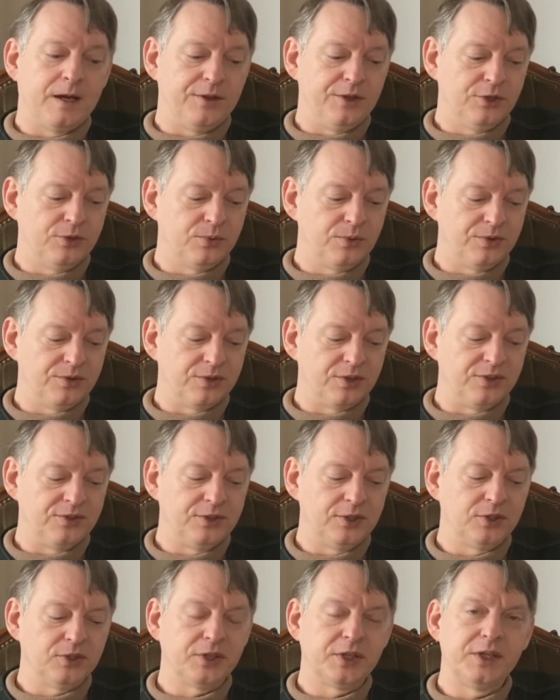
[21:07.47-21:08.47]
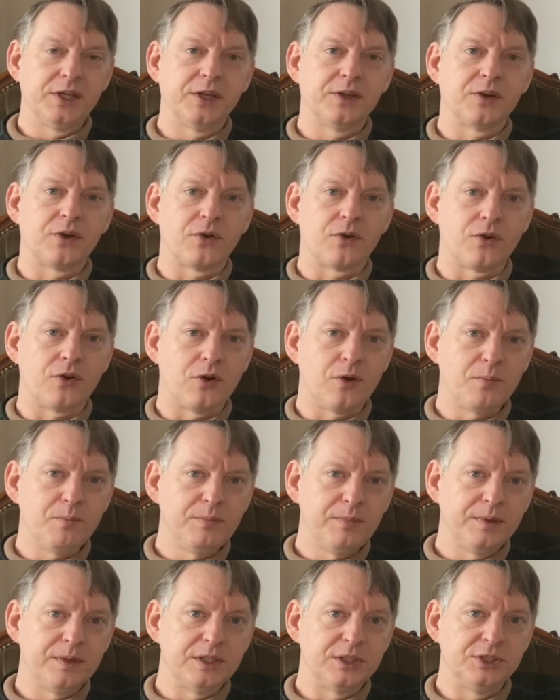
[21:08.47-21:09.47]
this was a citoyen Romme,
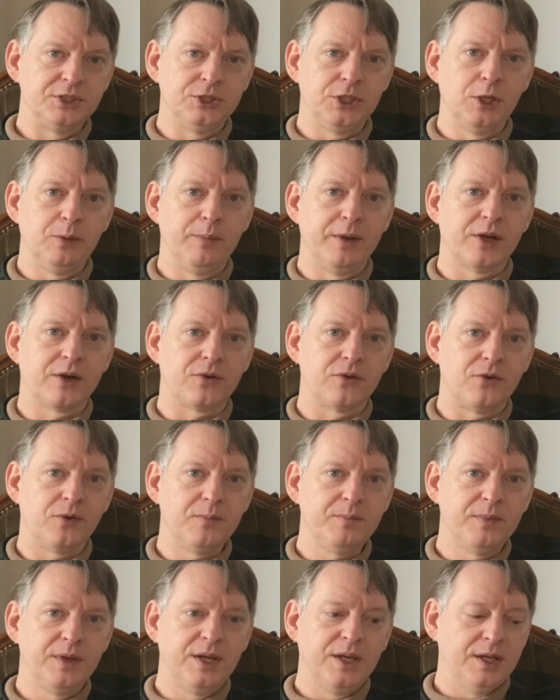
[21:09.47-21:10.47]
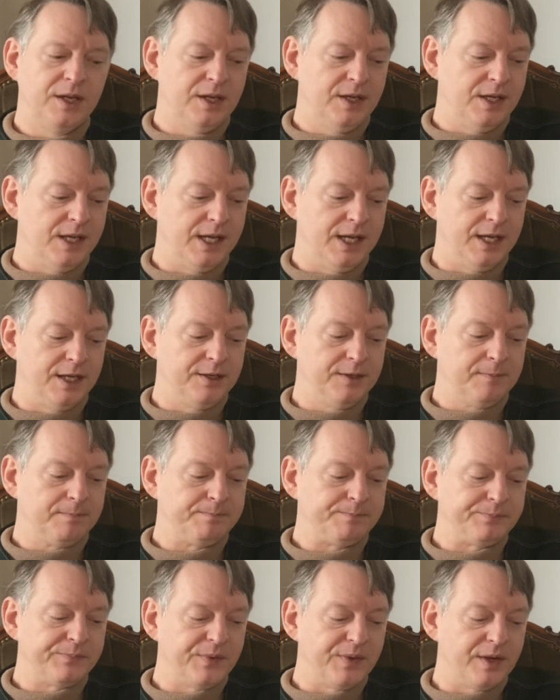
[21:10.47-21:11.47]
Gilbert Romme, and
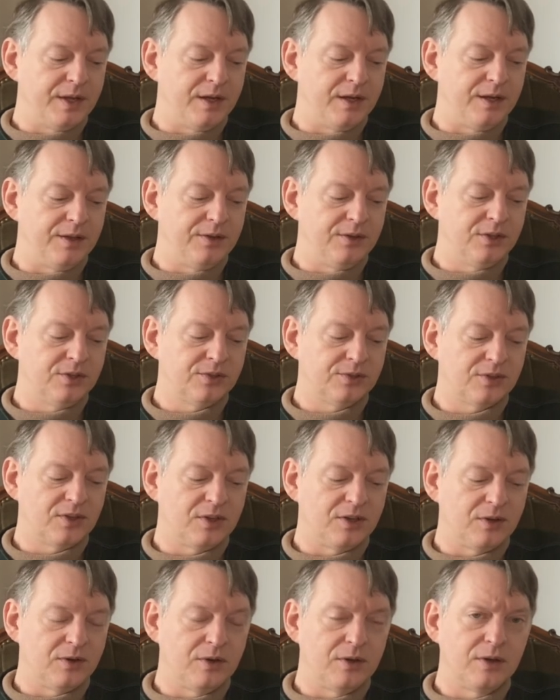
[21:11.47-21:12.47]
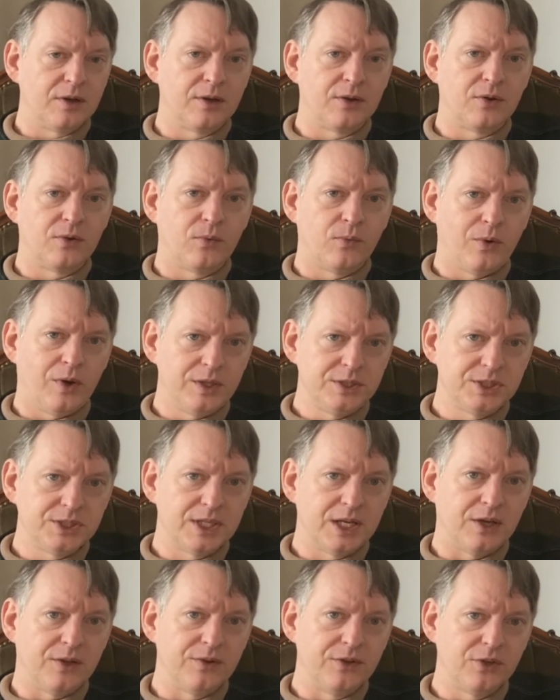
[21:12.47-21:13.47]
this um, watch
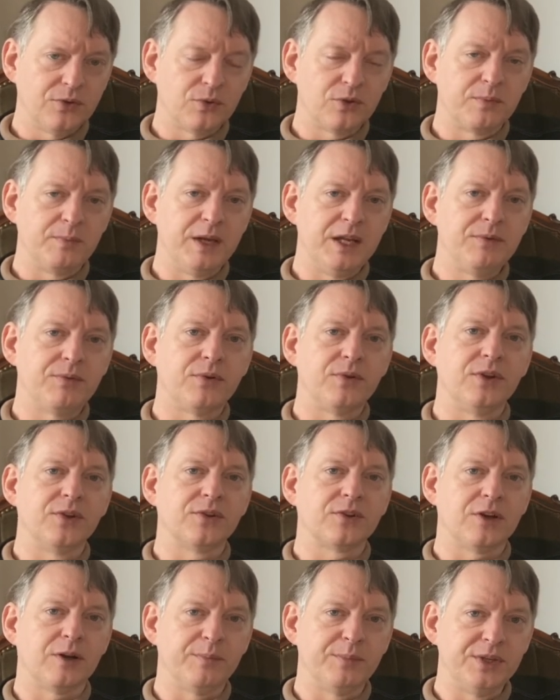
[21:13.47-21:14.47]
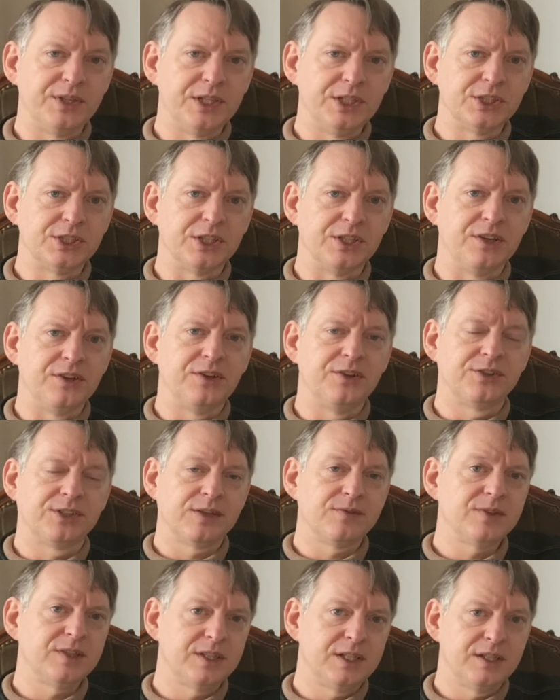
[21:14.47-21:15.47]
now. This was made for this competition,
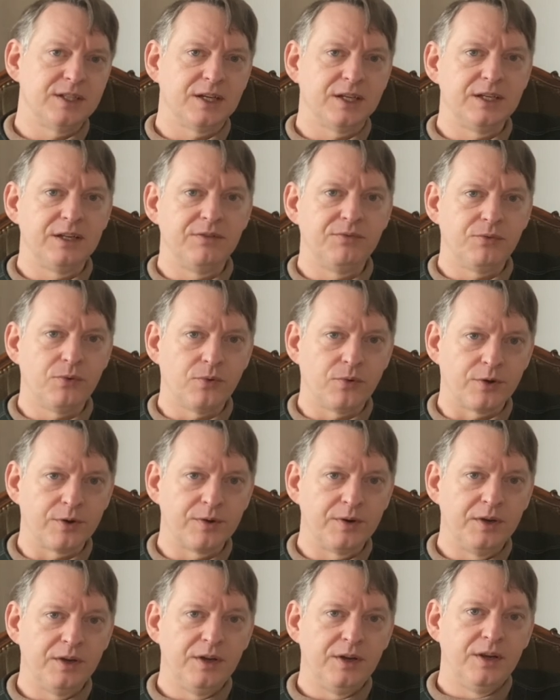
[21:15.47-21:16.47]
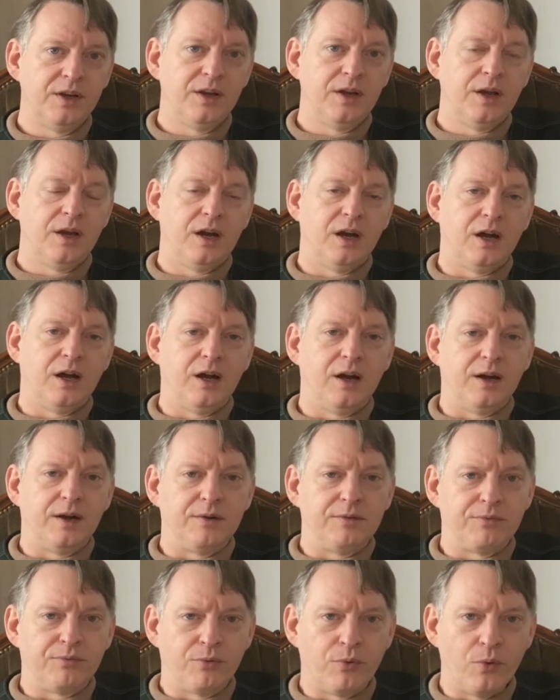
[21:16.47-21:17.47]
1794, uh,
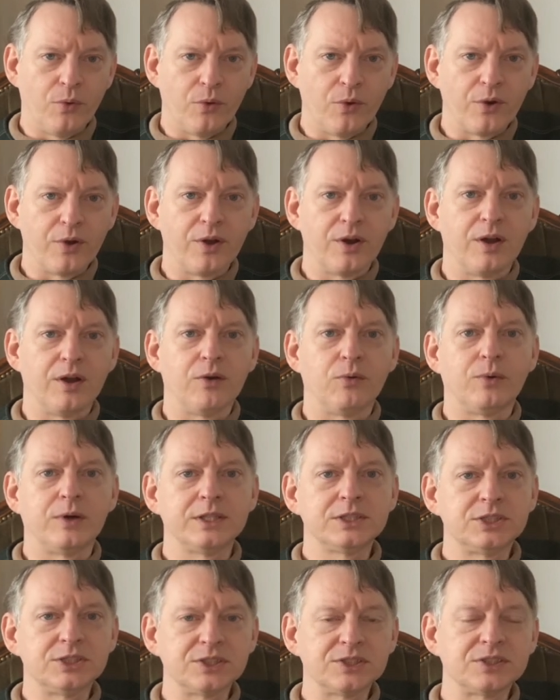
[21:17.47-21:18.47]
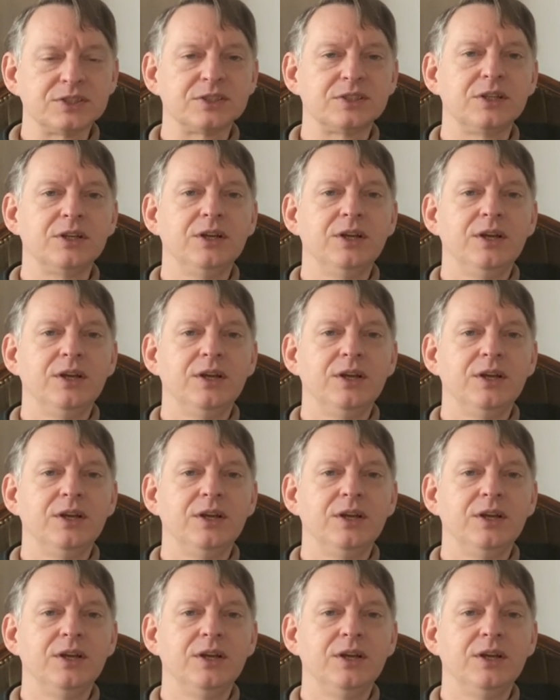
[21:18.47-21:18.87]
for uh, watches